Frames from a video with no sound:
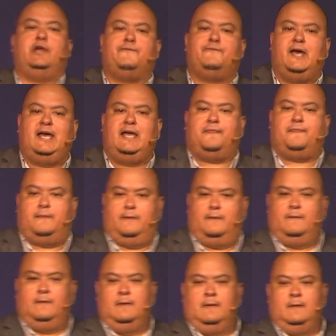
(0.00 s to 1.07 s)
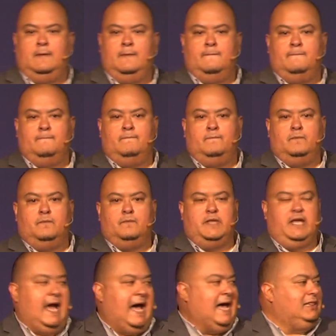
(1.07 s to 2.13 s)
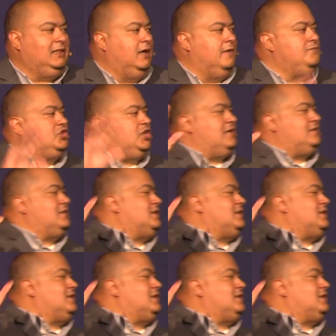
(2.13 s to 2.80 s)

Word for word: faith that I love Jesus